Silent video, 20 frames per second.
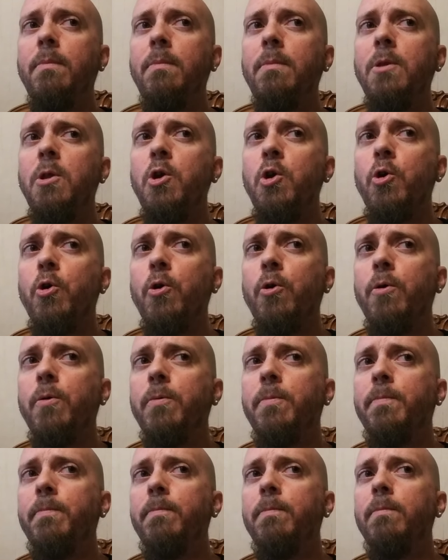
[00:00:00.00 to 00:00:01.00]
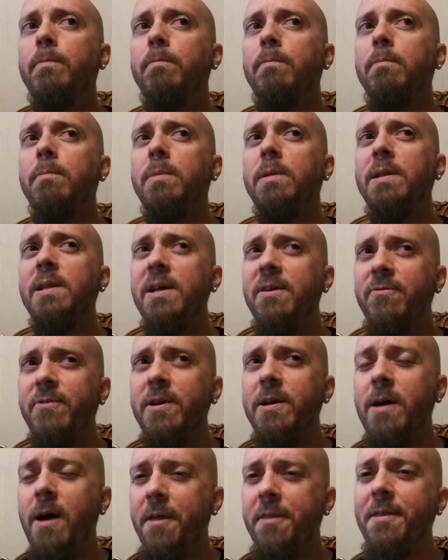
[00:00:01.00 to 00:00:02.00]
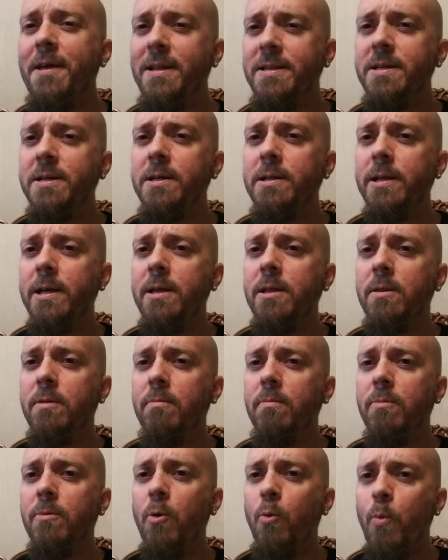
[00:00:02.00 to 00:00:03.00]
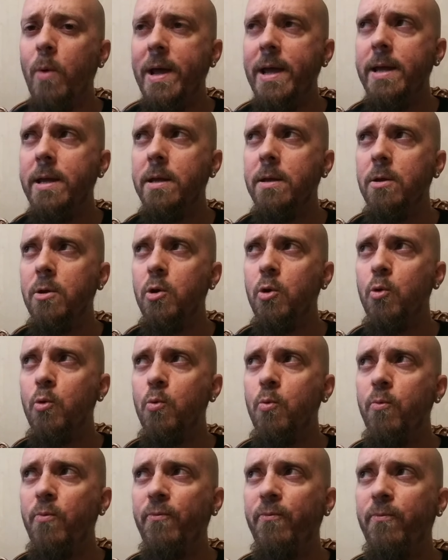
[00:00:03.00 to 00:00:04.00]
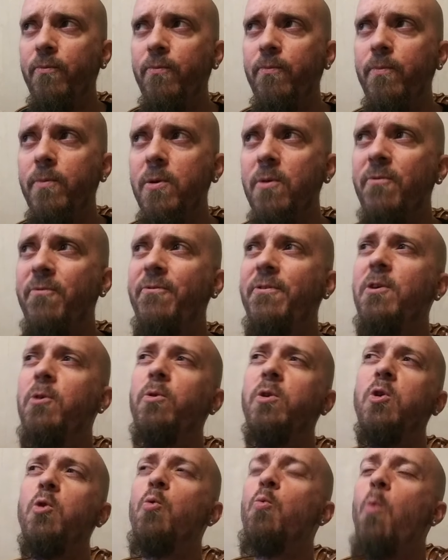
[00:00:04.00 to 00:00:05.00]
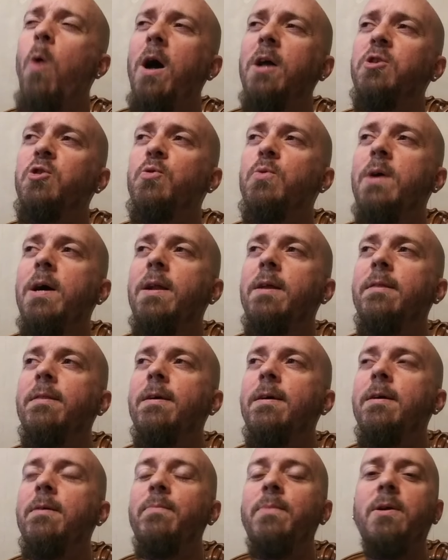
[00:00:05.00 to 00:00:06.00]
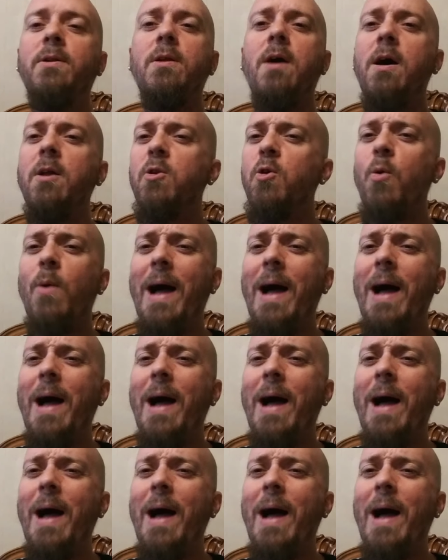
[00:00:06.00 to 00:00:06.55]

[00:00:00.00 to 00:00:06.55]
you're living authentically the way you feel you want to kind of thing, but not know